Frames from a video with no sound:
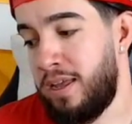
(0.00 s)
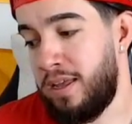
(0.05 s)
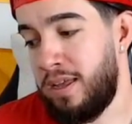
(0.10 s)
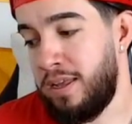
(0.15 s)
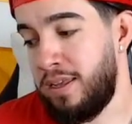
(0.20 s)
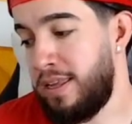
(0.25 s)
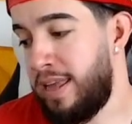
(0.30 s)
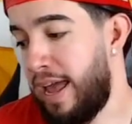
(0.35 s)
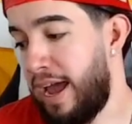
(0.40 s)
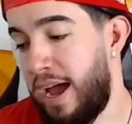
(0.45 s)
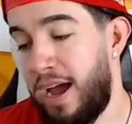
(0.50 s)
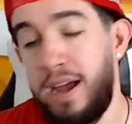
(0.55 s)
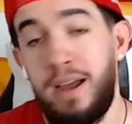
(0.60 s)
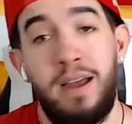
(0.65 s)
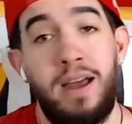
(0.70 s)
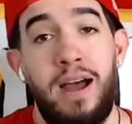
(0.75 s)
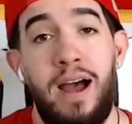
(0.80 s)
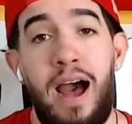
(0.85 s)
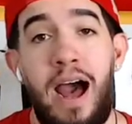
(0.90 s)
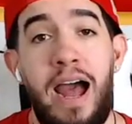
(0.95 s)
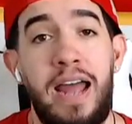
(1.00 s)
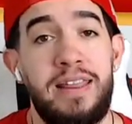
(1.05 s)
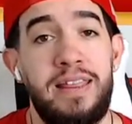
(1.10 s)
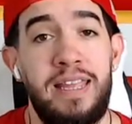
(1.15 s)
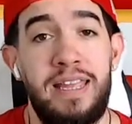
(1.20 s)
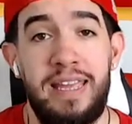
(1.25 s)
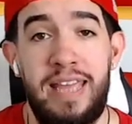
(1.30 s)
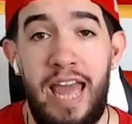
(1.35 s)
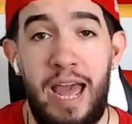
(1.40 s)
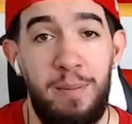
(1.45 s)
Yeah, I
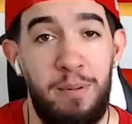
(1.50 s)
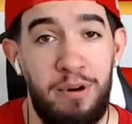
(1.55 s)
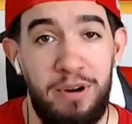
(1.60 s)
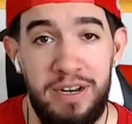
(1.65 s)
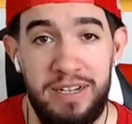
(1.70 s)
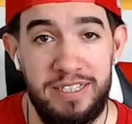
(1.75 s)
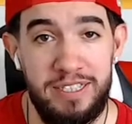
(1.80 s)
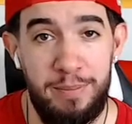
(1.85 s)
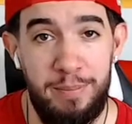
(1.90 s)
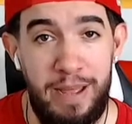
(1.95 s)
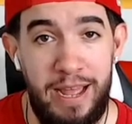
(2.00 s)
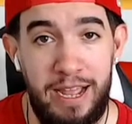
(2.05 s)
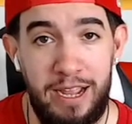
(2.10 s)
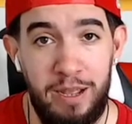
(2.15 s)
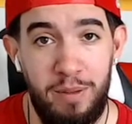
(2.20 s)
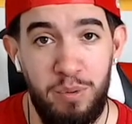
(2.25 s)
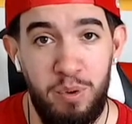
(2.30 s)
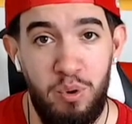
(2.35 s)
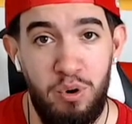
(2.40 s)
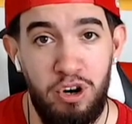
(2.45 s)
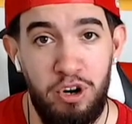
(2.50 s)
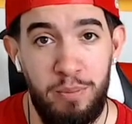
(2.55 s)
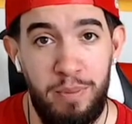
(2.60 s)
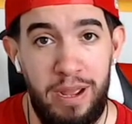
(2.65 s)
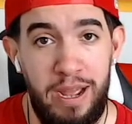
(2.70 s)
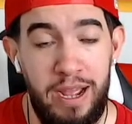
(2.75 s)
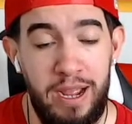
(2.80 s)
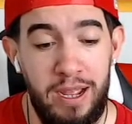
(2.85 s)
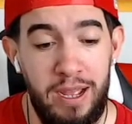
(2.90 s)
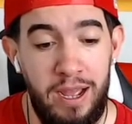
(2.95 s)
think Gabbert is the backup
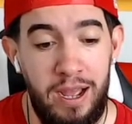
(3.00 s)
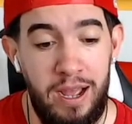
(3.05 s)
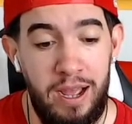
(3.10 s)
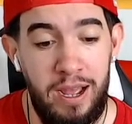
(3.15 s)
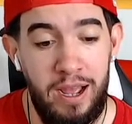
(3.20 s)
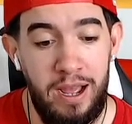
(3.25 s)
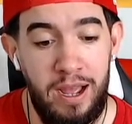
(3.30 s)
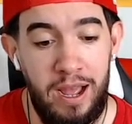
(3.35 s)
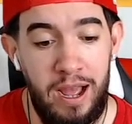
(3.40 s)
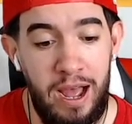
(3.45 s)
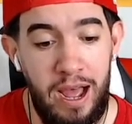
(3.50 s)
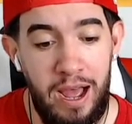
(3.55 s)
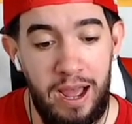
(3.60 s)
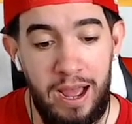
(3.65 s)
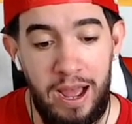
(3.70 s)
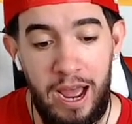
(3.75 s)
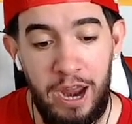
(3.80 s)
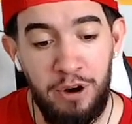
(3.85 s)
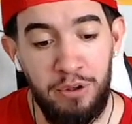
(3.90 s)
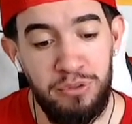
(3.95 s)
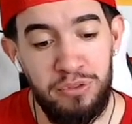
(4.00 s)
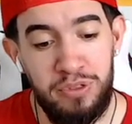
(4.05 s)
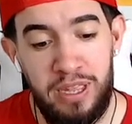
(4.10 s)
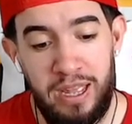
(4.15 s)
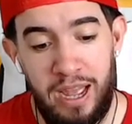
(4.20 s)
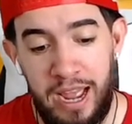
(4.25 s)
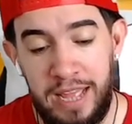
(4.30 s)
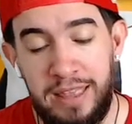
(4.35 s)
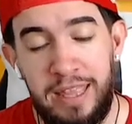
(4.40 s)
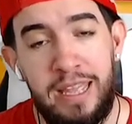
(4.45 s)
quarterback.
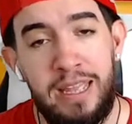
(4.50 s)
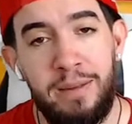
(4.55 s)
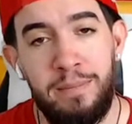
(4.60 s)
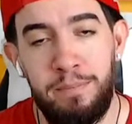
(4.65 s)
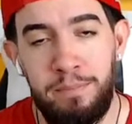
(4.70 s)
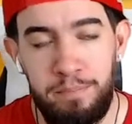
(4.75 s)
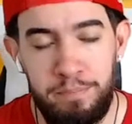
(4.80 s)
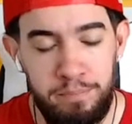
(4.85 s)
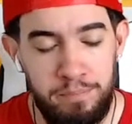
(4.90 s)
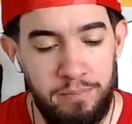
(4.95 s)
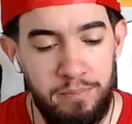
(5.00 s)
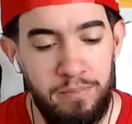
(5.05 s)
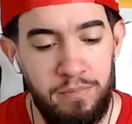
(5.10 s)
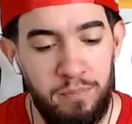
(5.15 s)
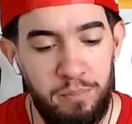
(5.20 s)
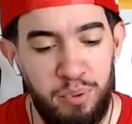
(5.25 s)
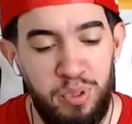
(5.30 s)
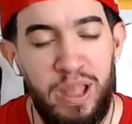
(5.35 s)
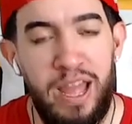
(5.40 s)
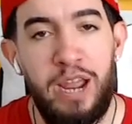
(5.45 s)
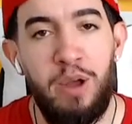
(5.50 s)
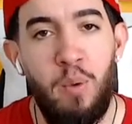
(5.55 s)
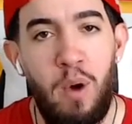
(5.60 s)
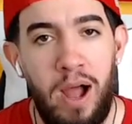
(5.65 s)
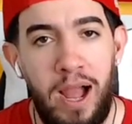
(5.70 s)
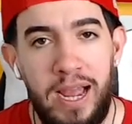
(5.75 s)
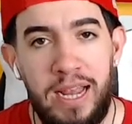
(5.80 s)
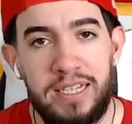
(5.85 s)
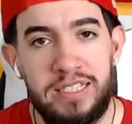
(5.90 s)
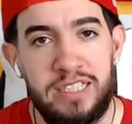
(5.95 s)
I think
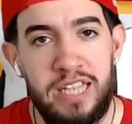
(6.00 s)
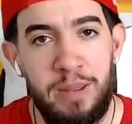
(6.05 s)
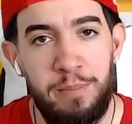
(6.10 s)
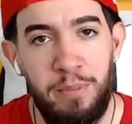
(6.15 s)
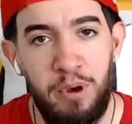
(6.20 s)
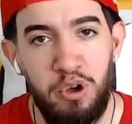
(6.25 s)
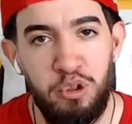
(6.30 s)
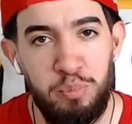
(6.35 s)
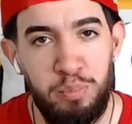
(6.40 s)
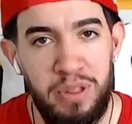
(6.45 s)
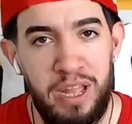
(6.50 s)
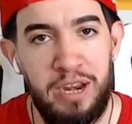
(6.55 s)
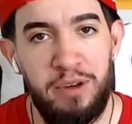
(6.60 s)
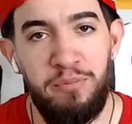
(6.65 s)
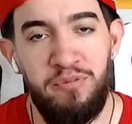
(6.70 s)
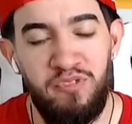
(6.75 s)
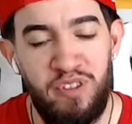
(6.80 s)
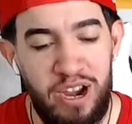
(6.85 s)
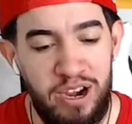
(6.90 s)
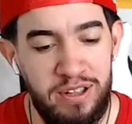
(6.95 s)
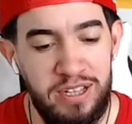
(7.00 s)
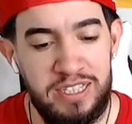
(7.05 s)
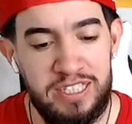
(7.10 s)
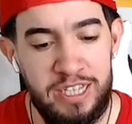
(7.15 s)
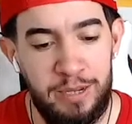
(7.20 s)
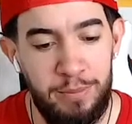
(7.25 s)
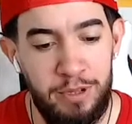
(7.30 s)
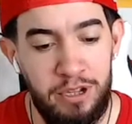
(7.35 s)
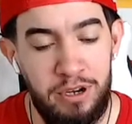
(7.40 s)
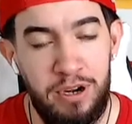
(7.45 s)
play-wise, they both played fairly
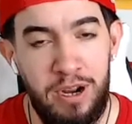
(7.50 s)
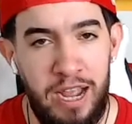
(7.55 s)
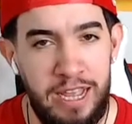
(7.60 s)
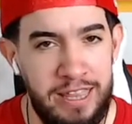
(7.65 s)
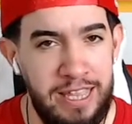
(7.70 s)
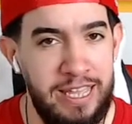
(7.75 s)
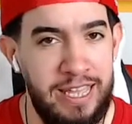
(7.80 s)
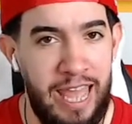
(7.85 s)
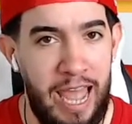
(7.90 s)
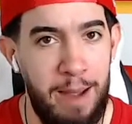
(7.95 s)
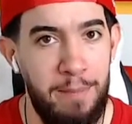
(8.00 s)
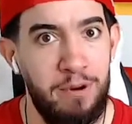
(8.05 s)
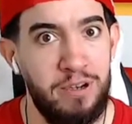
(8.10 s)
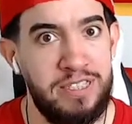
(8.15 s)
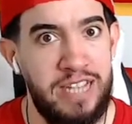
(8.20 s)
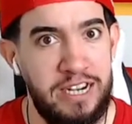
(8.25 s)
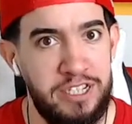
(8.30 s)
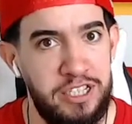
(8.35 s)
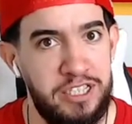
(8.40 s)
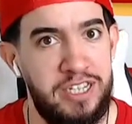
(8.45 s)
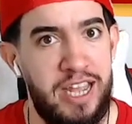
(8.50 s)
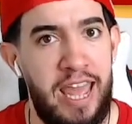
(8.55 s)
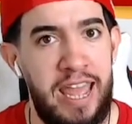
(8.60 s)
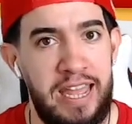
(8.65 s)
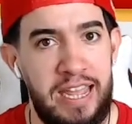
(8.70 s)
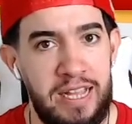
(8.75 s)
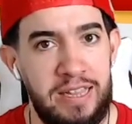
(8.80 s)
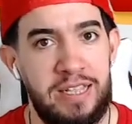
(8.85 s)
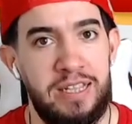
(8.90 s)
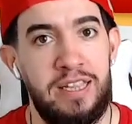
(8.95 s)
similar. I think Gabbert's actually
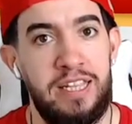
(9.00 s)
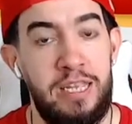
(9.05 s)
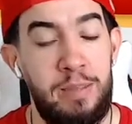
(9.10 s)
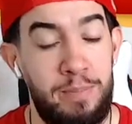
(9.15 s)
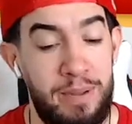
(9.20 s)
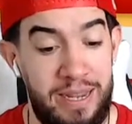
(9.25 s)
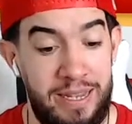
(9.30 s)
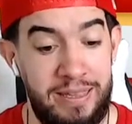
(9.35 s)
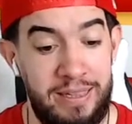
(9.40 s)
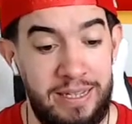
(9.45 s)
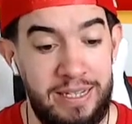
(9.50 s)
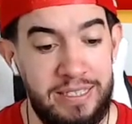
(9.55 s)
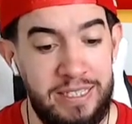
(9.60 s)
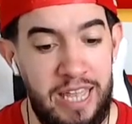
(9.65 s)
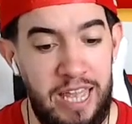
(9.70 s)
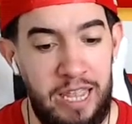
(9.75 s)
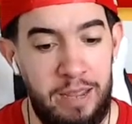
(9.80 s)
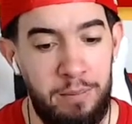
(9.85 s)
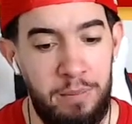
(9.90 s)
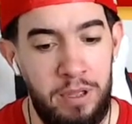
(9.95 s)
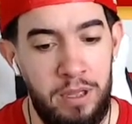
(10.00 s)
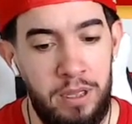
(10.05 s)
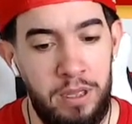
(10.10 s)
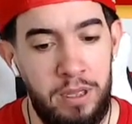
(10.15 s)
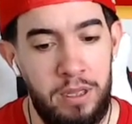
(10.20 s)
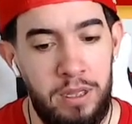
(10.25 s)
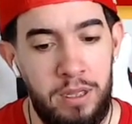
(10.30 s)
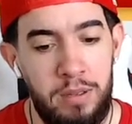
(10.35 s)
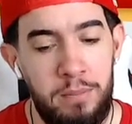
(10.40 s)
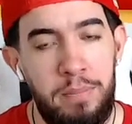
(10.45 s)
taken the leap in this game.
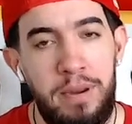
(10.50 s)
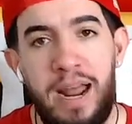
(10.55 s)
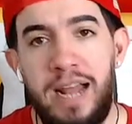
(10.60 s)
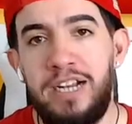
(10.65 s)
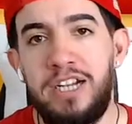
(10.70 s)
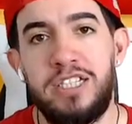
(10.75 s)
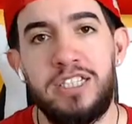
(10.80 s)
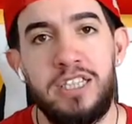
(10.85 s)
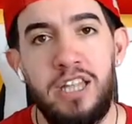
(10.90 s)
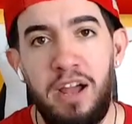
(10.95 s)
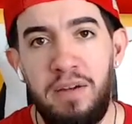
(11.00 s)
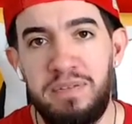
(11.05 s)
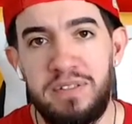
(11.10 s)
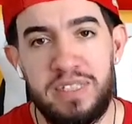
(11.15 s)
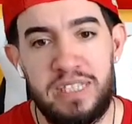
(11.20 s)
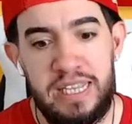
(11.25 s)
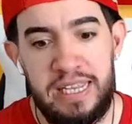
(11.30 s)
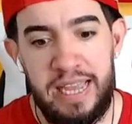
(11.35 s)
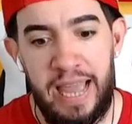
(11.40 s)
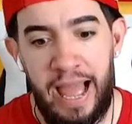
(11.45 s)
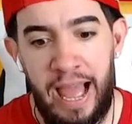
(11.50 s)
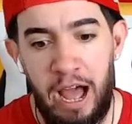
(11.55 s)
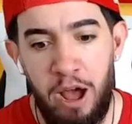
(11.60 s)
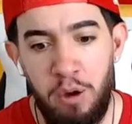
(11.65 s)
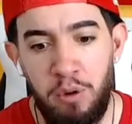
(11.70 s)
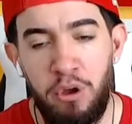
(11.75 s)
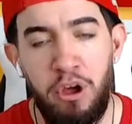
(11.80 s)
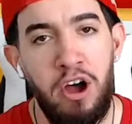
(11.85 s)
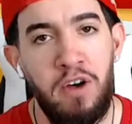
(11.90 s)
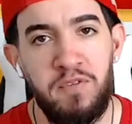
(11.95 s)
But I just love seeing
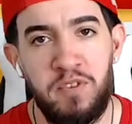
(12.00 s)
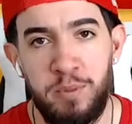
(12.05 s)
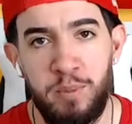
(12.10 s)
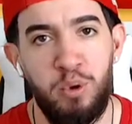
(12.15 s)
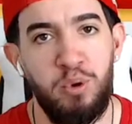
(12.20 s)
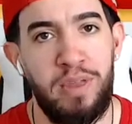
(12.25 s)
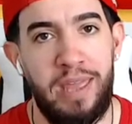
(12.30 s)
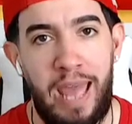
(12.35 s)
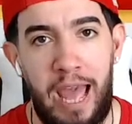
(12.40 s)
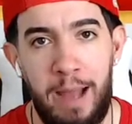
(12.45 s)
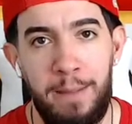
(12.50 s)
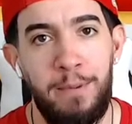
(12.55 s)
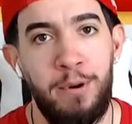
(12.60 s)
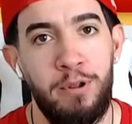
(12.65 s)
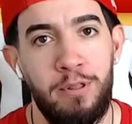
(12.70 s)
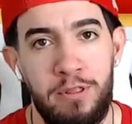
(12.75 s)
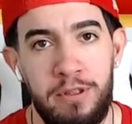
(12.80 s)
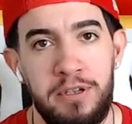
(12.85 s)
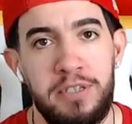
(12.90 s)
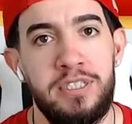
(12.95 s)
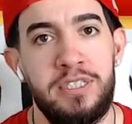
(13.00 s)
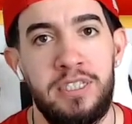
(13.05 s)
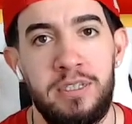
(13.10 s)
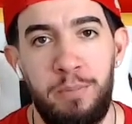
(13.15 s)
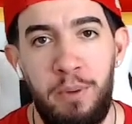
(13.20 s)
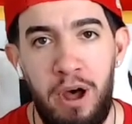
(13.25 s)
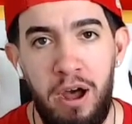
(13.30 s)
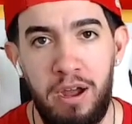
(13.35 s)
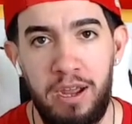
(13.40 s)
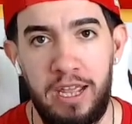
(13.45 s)
how comfortable Gabbert looks in the
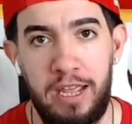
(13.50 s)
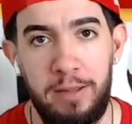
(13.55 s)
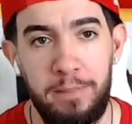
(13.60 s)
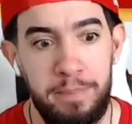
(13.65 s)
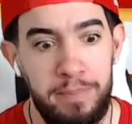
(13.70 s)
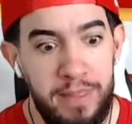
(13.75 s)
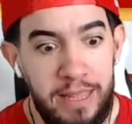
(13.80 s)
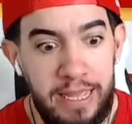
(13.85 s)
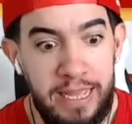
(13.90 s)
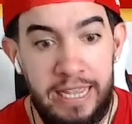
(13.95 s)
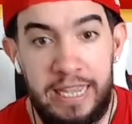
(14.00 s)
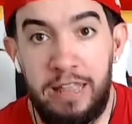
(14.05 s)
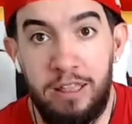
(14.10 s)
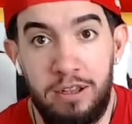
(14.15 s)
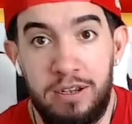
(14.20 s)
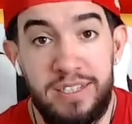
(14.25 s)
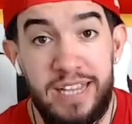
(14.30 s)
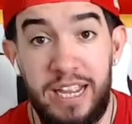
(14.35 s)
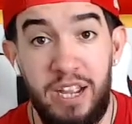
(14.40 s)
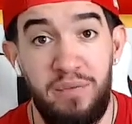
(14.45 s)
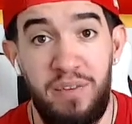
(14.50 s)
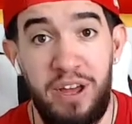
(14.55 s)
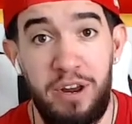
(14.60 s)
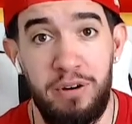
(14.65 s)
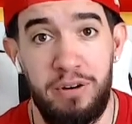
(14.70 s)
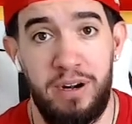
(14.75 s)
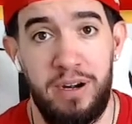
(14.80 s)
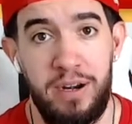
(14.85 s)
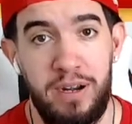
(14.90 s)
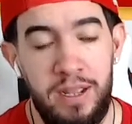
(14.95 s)
pocket. He looks like a
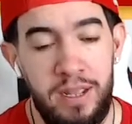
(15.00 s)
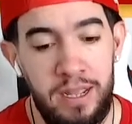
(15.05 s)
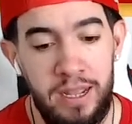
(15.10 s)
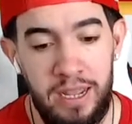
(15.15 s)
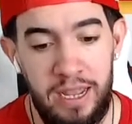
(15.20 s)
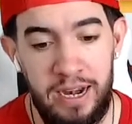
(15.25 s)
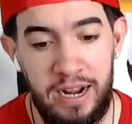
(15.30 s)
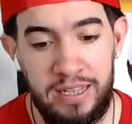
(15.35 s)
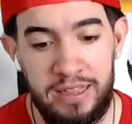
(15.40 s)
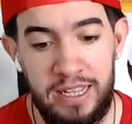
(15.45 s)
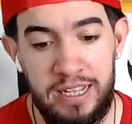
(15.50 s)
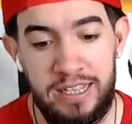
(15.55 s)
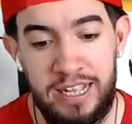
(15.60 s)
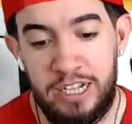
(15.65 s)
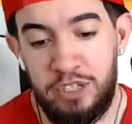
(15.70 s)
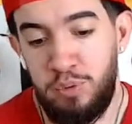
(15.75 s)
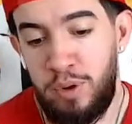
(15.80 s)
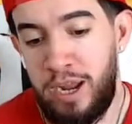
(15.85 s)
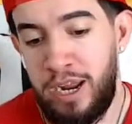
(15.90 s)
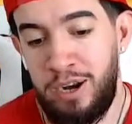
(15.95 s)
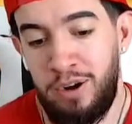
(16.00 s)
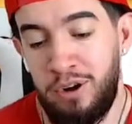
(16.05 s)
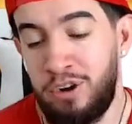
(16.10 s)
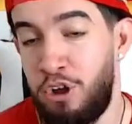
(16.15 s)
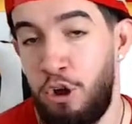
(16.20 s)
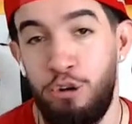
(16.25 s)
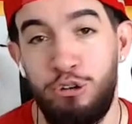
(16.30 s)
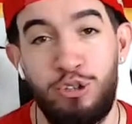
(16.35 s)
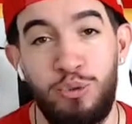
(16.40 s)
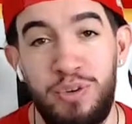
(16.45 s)
veteran. And I think that's why
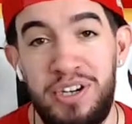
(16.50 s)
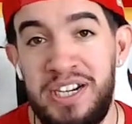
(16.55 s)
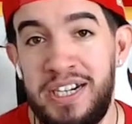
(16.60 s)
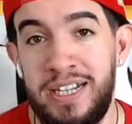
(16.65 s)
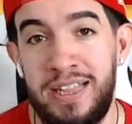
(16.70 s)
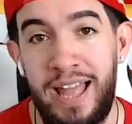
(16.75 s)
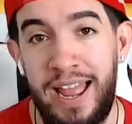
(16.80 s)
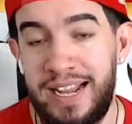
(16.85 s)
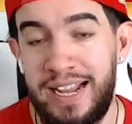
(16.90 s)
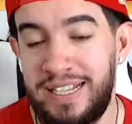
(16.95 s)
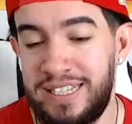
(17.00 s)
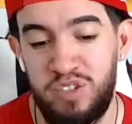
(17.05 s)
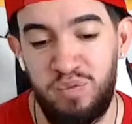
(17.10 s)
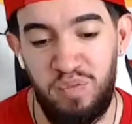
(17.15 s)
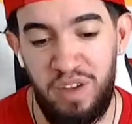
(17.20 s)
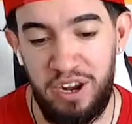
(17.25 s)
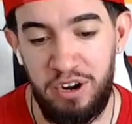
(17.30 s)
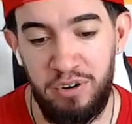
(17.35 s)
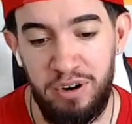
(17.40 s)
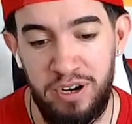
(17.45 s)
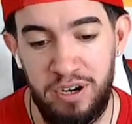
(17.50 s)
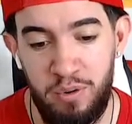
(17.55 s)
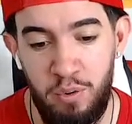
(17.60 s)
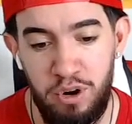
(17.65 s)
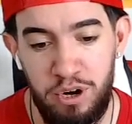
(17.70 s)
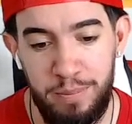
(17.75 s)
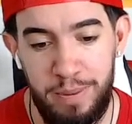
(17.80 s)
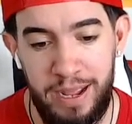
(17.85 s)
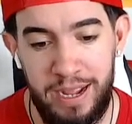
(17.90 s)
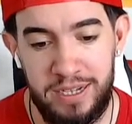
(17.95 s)
Coach Reed likes his veteran
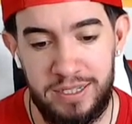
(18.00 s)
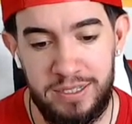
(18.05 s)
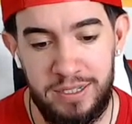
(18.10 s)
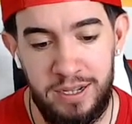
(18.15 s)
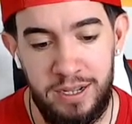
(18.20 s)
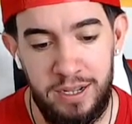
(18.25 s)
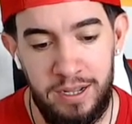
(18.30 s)
quarterbacks.